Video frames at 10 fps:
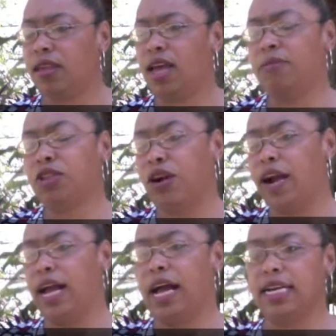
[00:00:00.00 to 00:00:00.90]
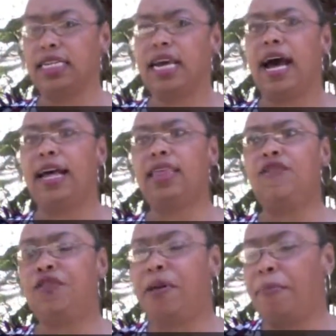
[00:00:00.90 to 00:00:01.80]
I'm sorry, guys. I
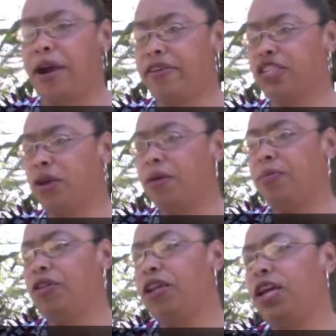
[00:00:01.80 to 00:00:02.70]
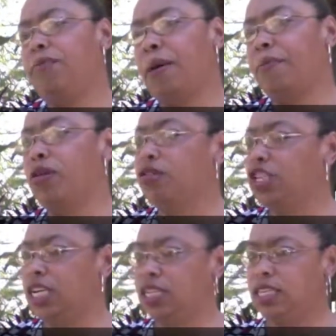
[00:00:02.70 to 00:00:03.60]
think for my Periscope community, the Mogul
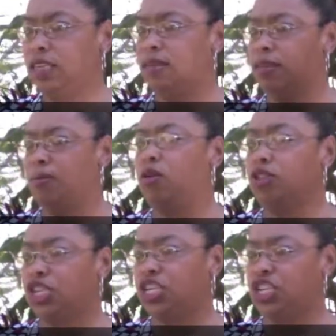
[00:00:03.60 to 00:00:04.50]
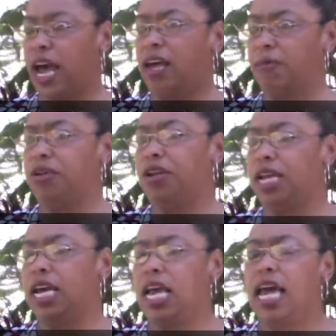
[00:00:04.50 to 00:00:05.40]
Chix chat
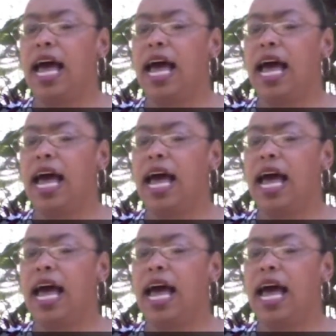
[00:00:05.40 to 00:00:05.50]
community,